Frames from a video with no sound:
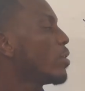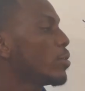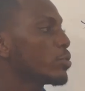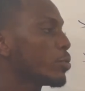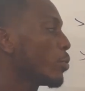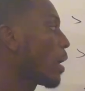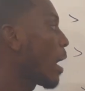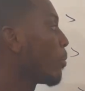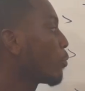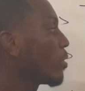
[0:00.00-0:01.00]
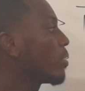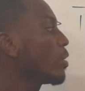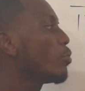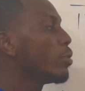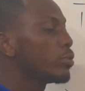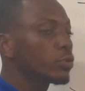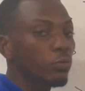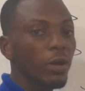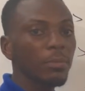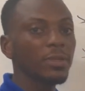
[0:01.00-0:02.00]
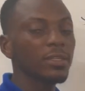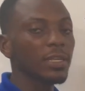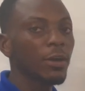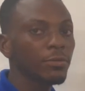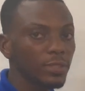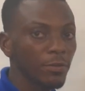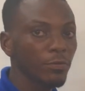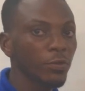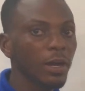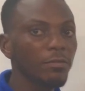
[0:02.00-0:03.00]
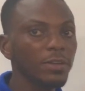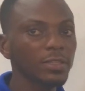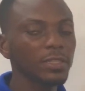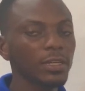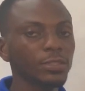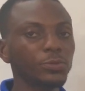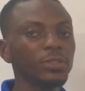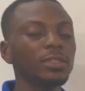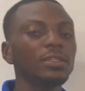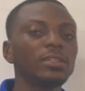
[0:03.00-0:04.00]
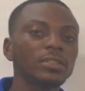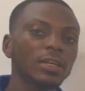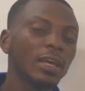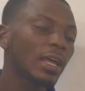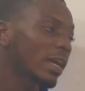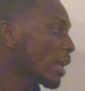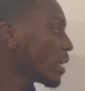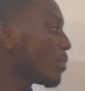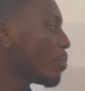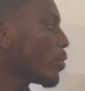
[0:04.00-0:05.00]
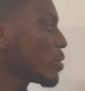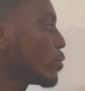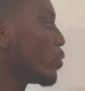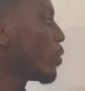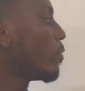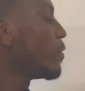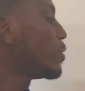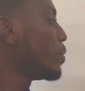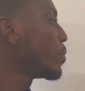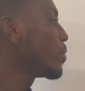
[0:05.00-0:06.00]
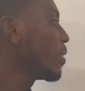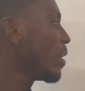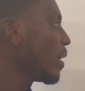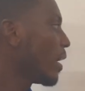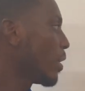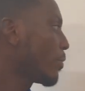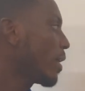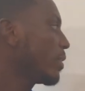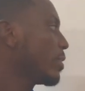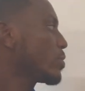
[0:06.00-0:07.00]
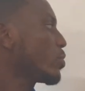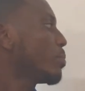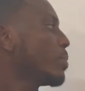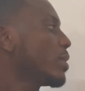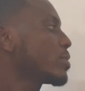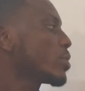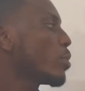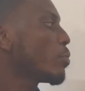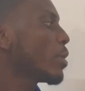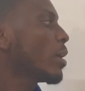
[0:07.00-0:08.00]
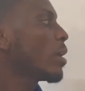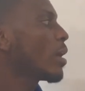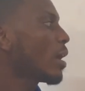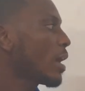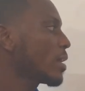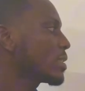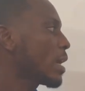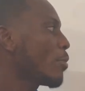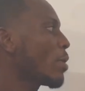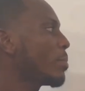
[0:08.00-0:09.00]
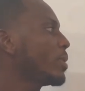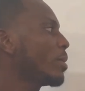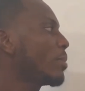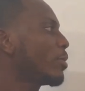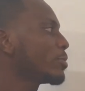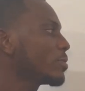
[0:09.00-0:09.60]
So I'm quickly going to wipe this out. If you haven't yet written it, kindly pause your video and write this topic somewhere as I wipe them out.